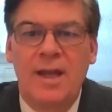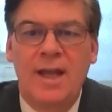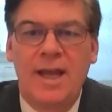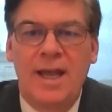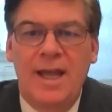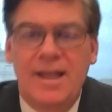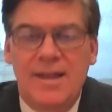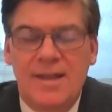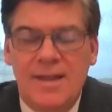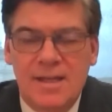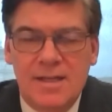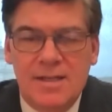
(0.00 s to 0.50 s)

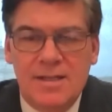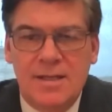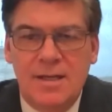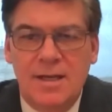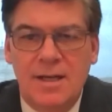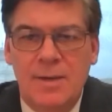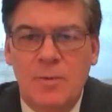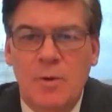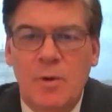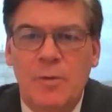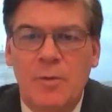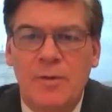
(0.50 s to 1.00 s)
And this
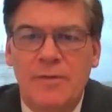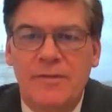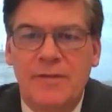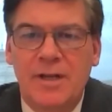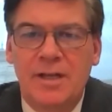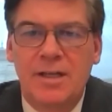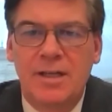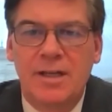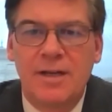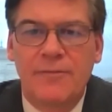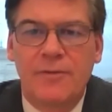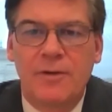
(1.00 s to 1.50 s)
time what we've
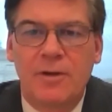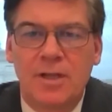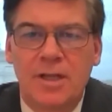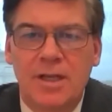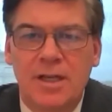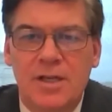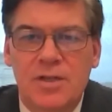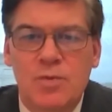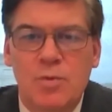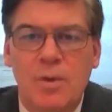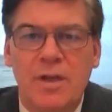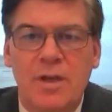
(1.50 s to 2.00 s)
done
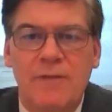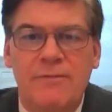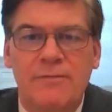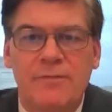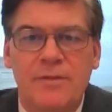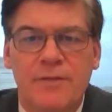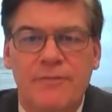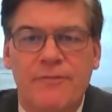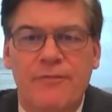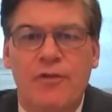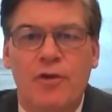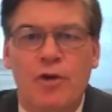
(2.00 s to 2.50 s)
differently is we've
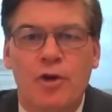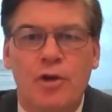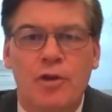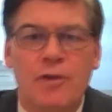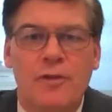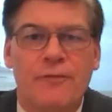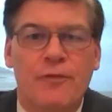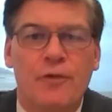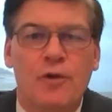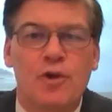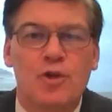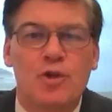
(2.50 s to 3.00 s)
deferred
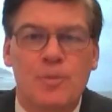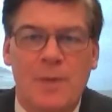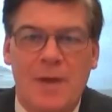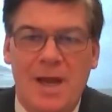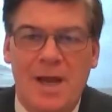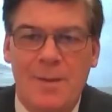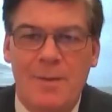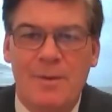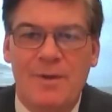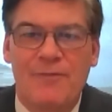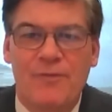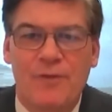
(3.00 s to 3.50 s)
the first
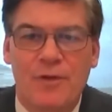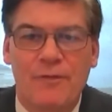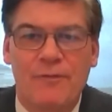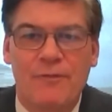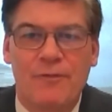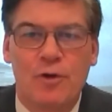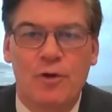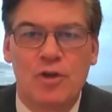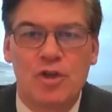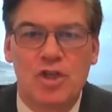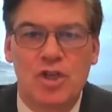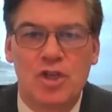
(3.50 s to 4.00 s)
payment for the
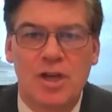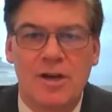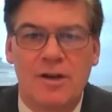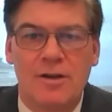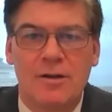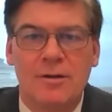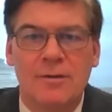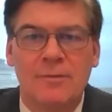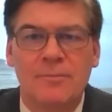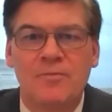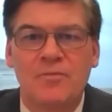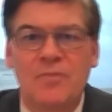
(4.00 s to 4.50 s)
first
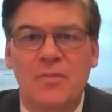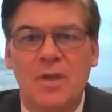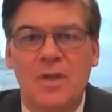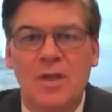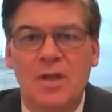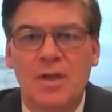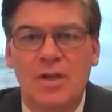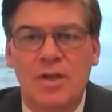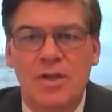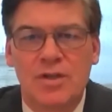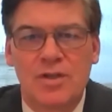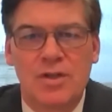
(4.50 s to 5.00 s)
year.
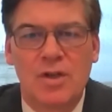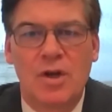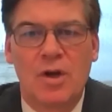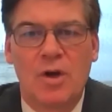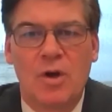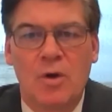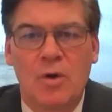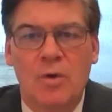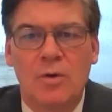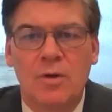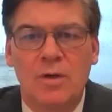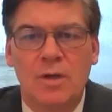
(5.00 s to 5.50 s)

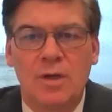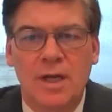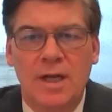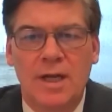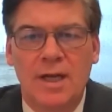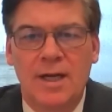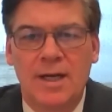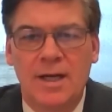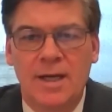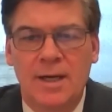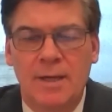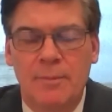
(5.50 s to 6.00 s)
So
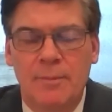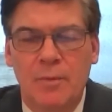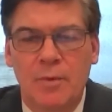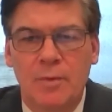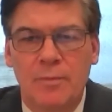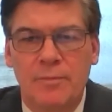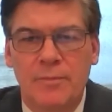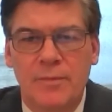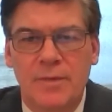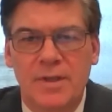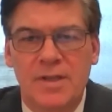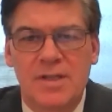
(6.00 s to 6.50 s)

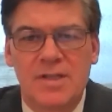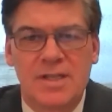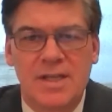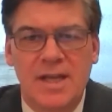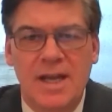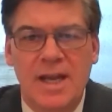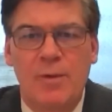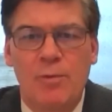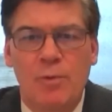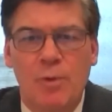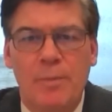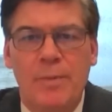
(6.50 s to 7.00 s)
the
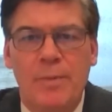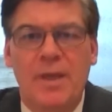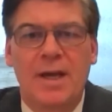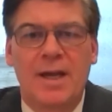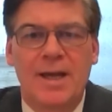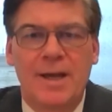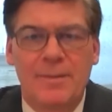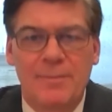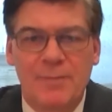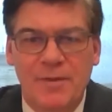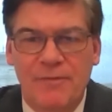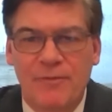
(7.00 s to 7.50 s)
state will pick
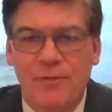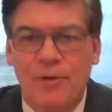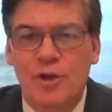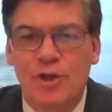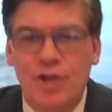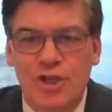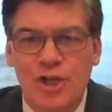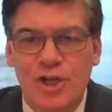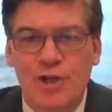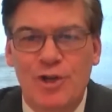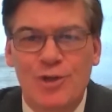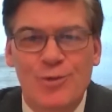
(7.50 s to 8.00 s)
up the
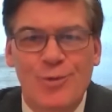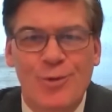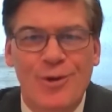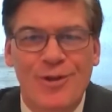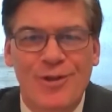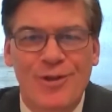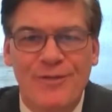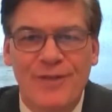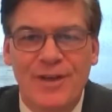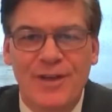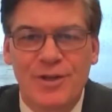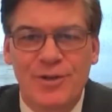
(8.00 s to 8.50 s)
first year's
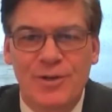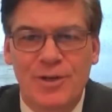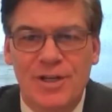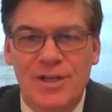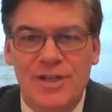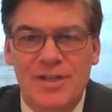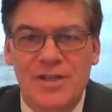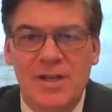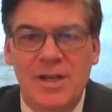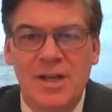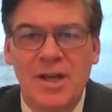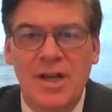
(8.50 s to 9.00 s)
worth of
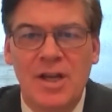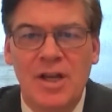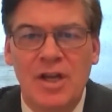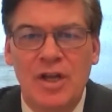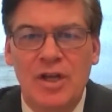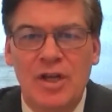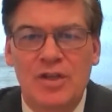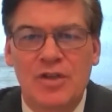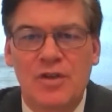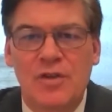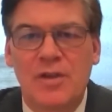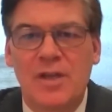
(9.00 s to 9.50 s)
interest
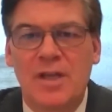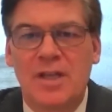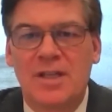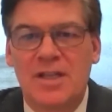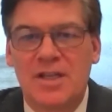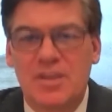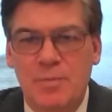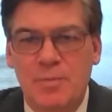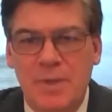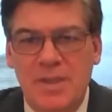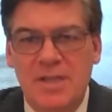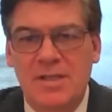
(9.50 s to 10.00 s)
so that
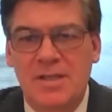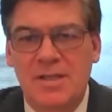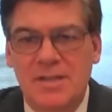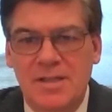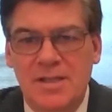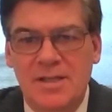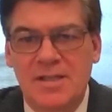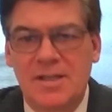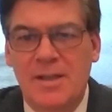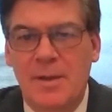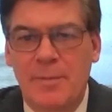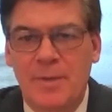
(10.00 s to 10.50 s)
these
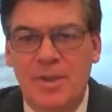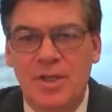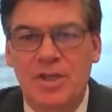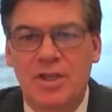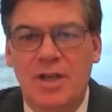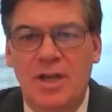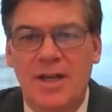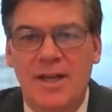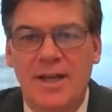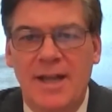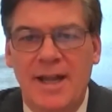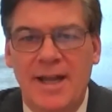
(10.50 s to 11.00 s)
businesses that have been
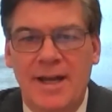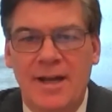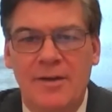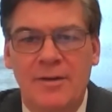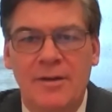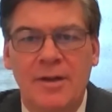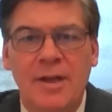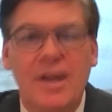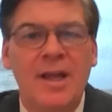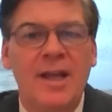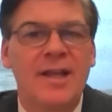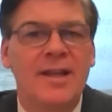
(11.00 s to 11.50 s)
shut
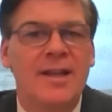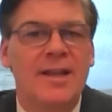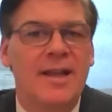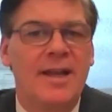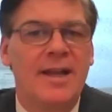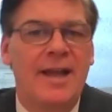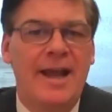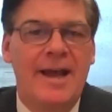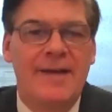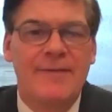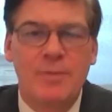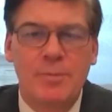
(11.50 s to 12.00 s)
down that
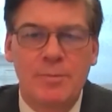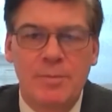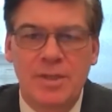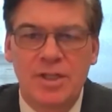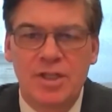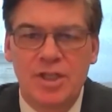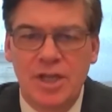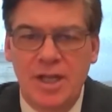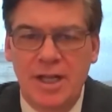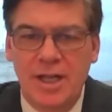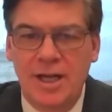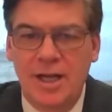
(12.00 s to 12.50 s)
haven't
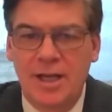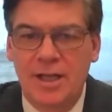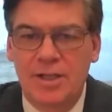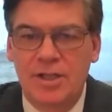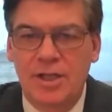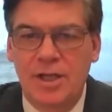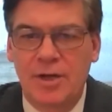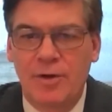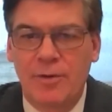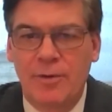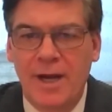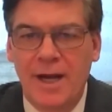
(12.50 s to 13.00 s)
been
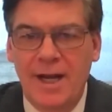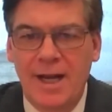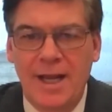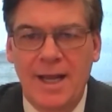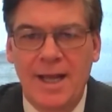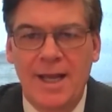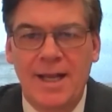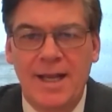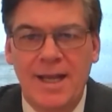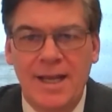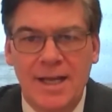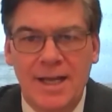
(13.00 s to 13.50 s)

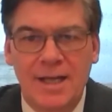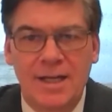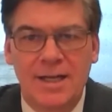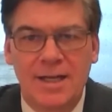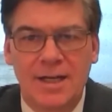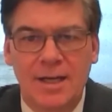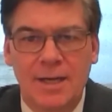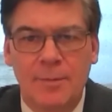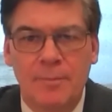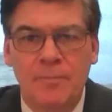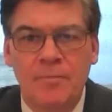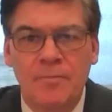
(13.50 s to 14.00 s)
generating any
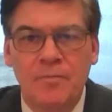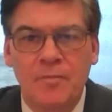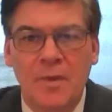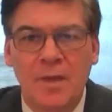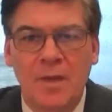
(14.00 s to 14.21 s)
income